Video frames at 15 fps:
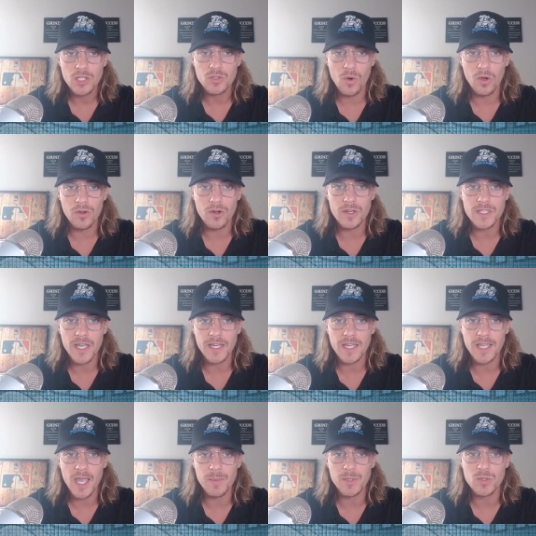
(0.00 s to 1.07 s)
So we're under a
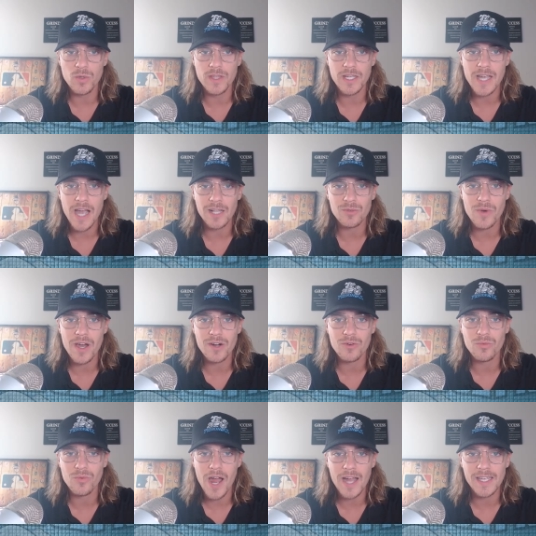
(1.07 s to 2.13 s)
second game between the Colorado
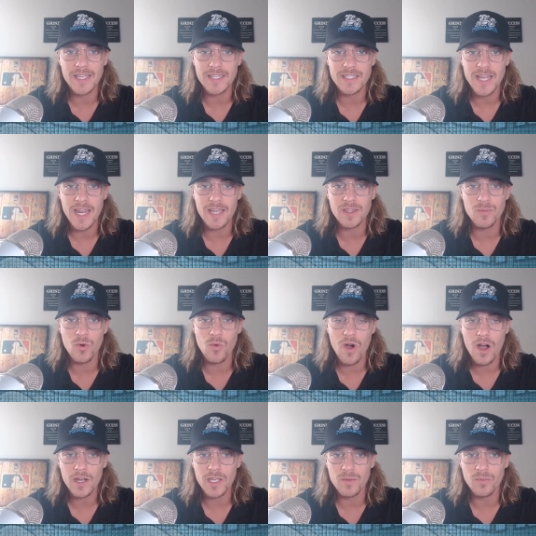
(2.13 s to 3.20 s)
Rockies and the
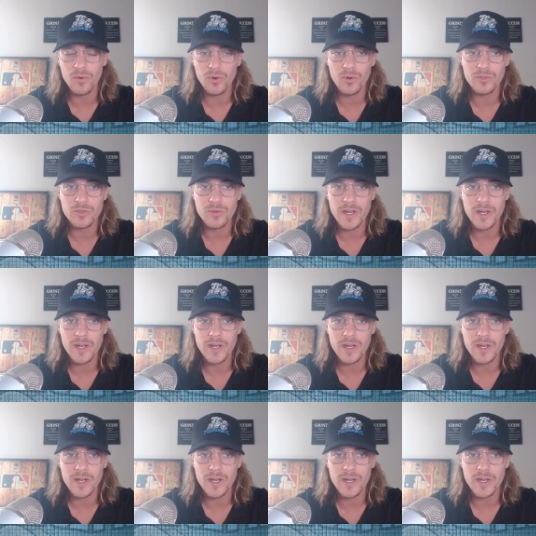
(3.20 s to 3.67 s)
Milwaukee Brewers.